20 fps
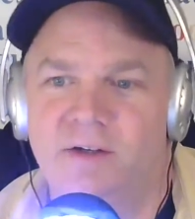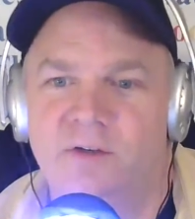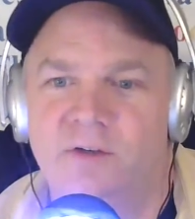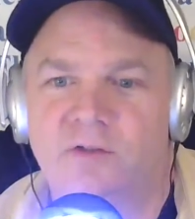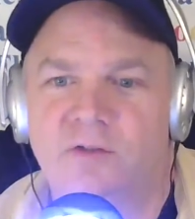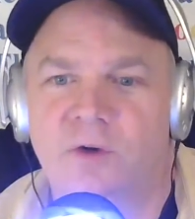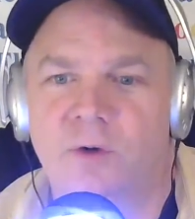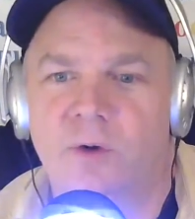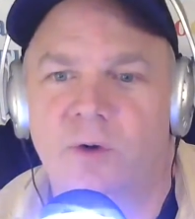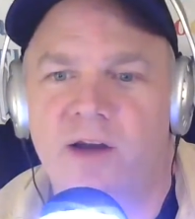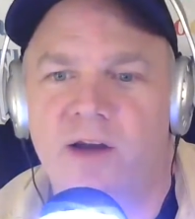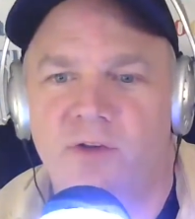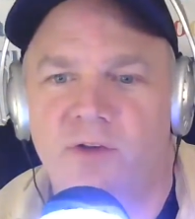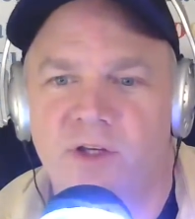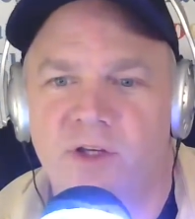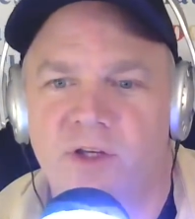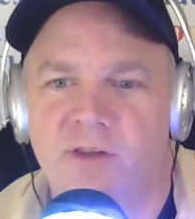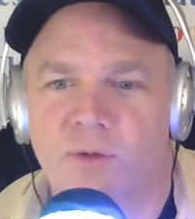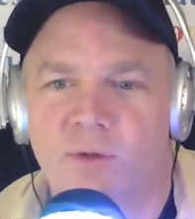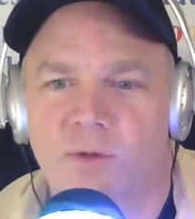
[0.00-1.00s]
So I
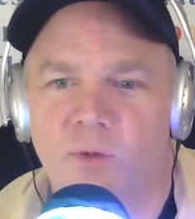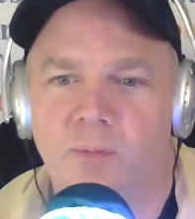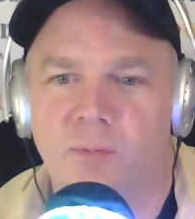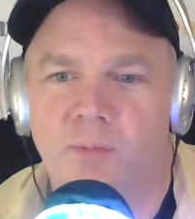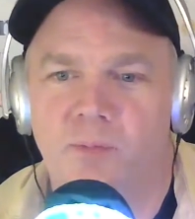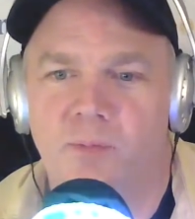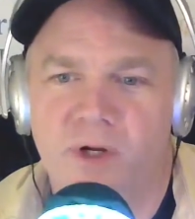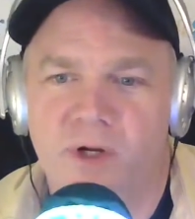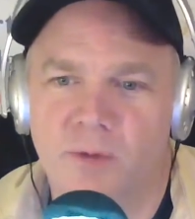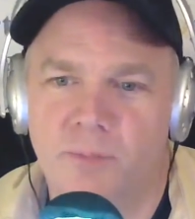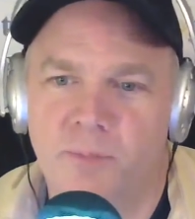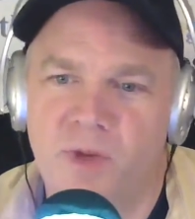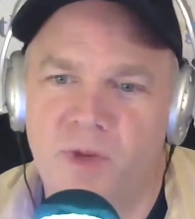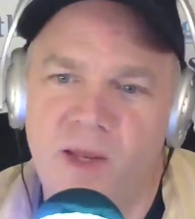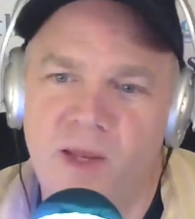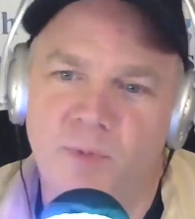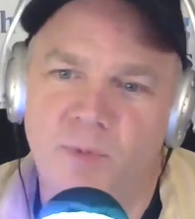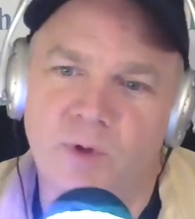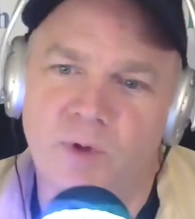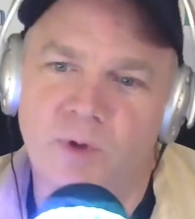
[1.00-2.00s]
think there were bigger
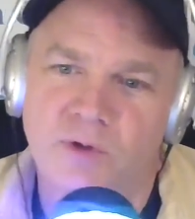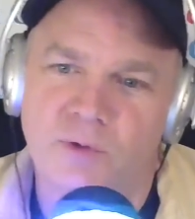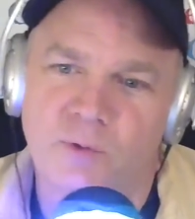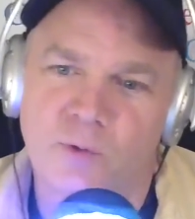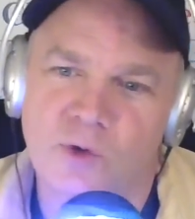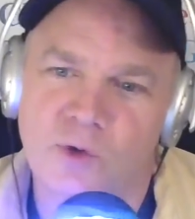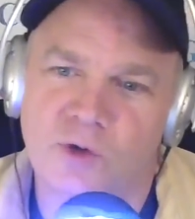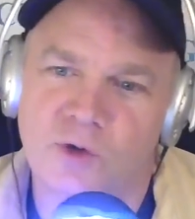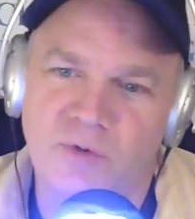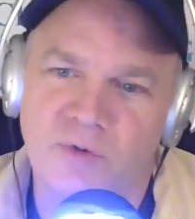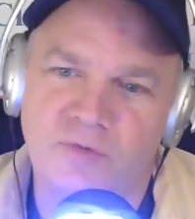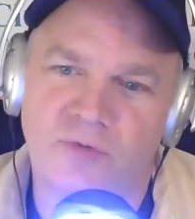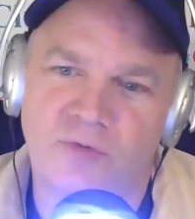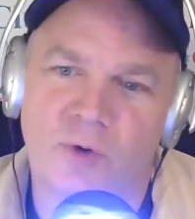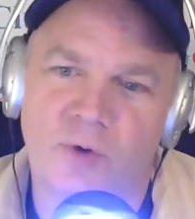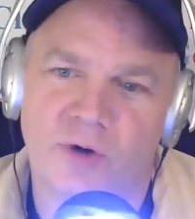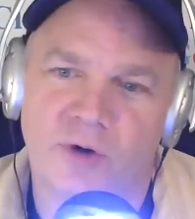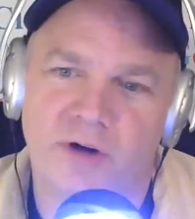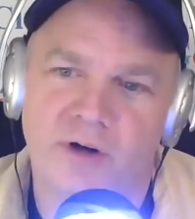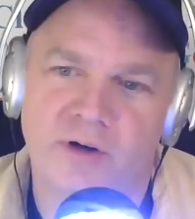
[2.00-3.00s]
people on the world
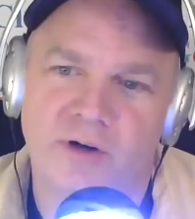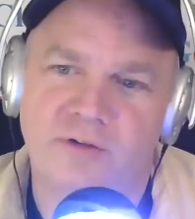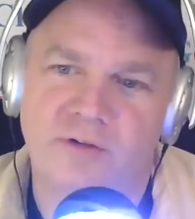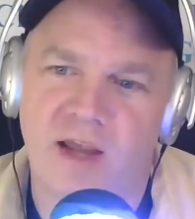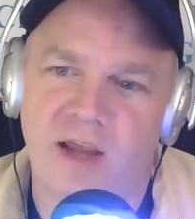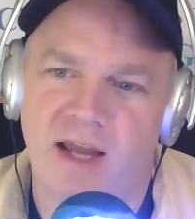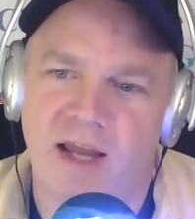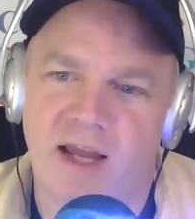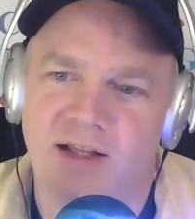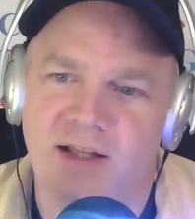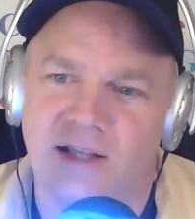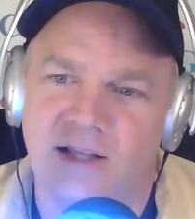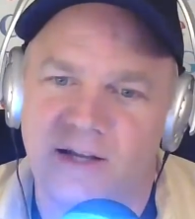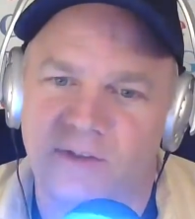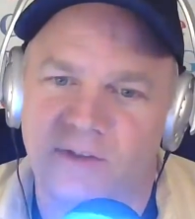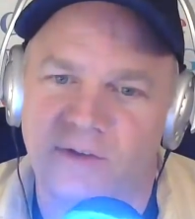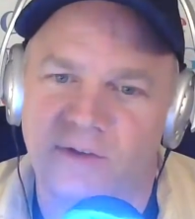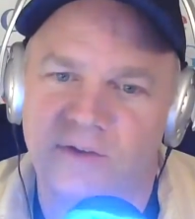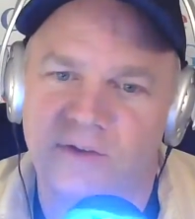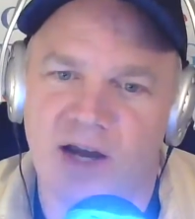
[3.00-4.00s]
before us, and
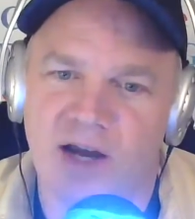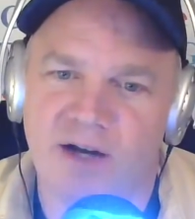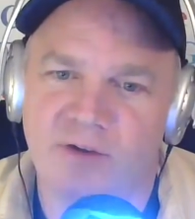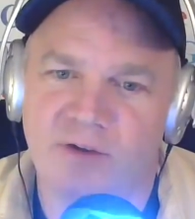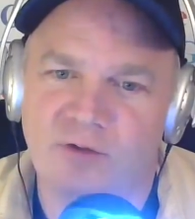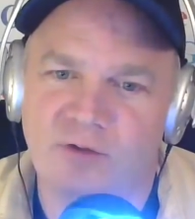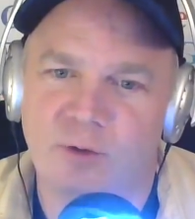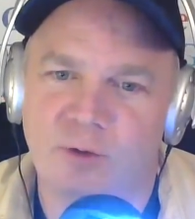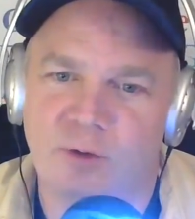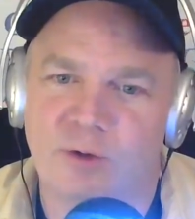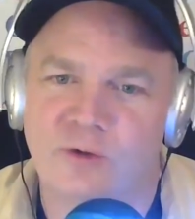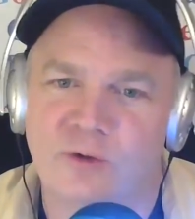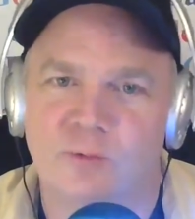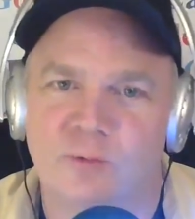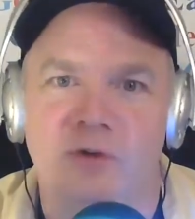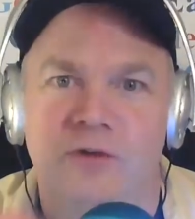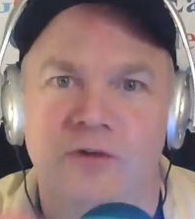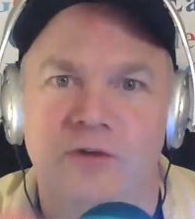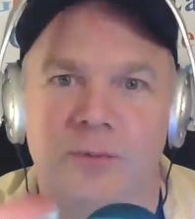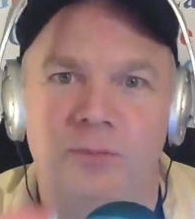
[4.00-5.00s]
like the dinosaurs,
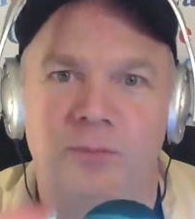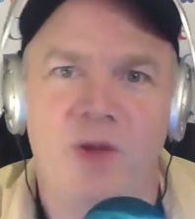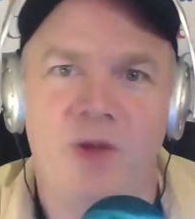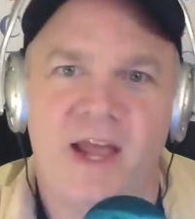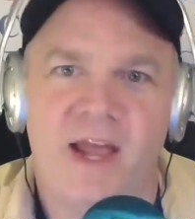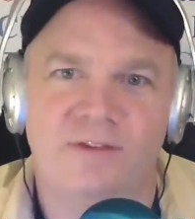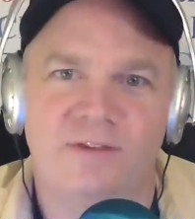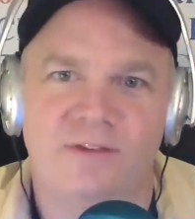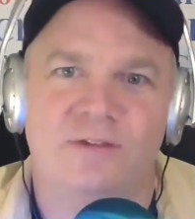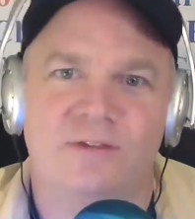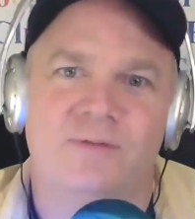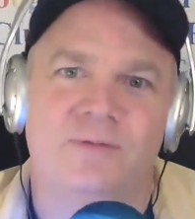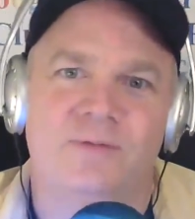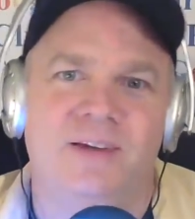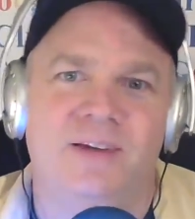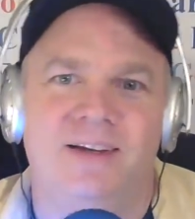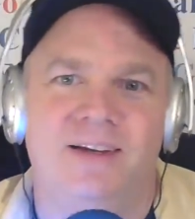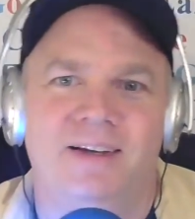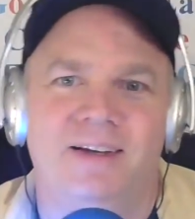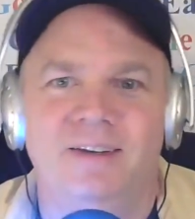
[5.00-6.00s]
was their pets,
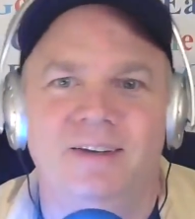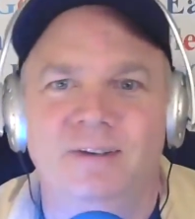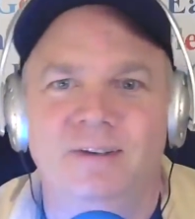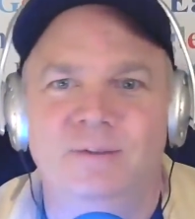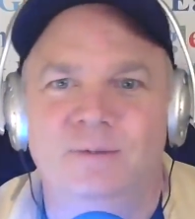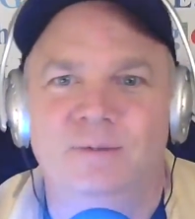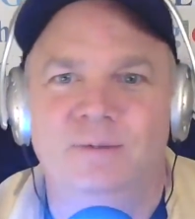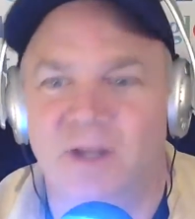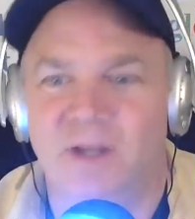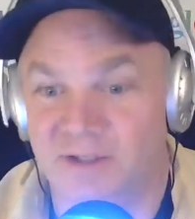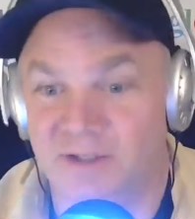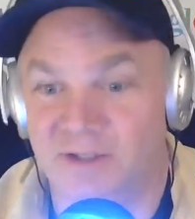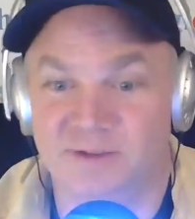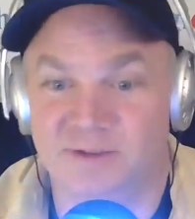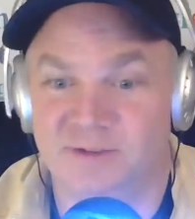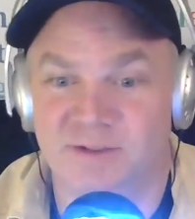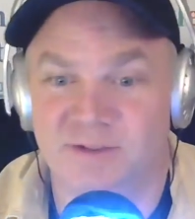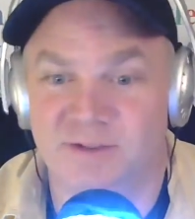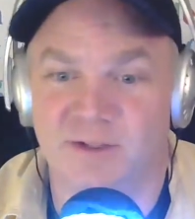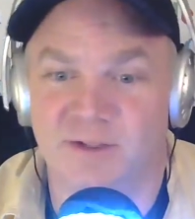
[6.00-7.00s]

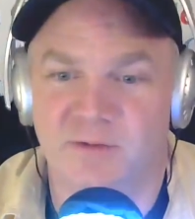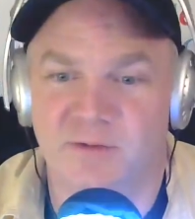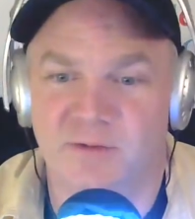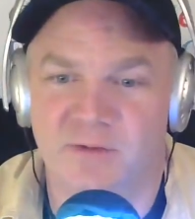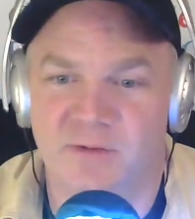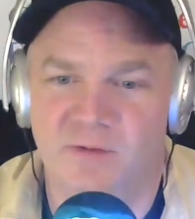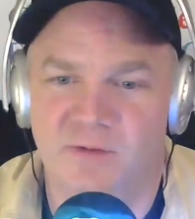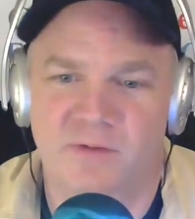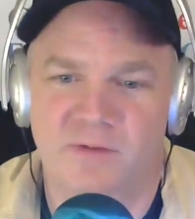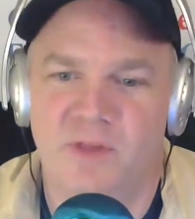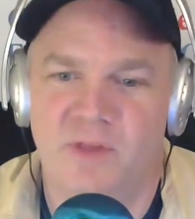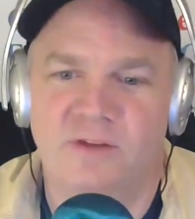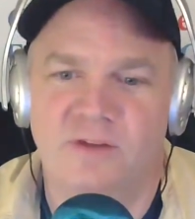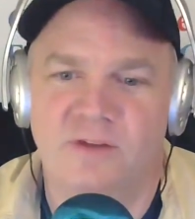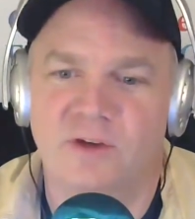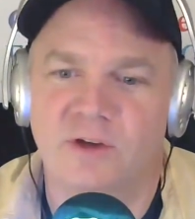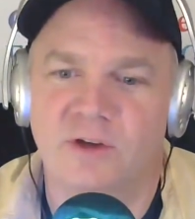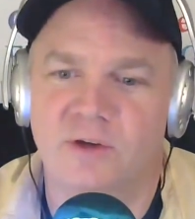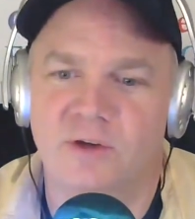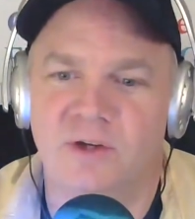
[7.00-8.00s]
and you know
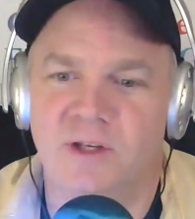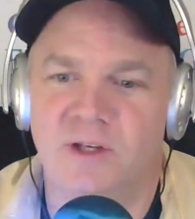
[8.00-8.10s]
that's all you